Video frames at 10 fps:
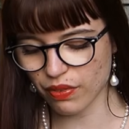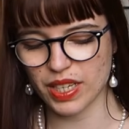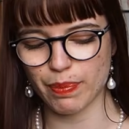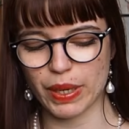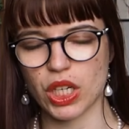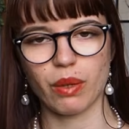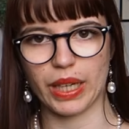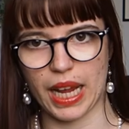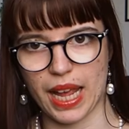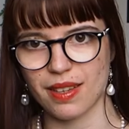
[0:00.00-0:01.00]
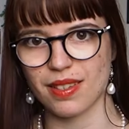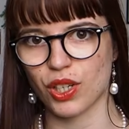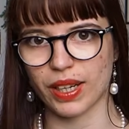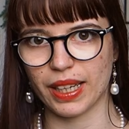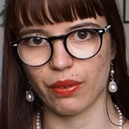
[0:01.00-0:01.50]
especially when I had such a
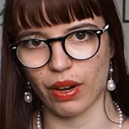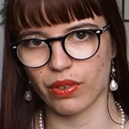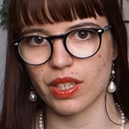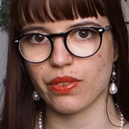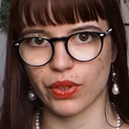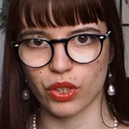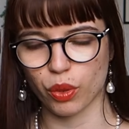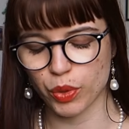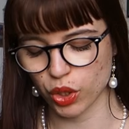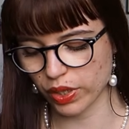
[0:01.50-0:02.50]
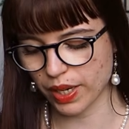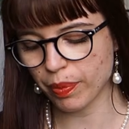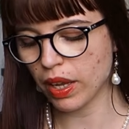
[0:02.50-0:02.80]
clear reference for a drop shoulder.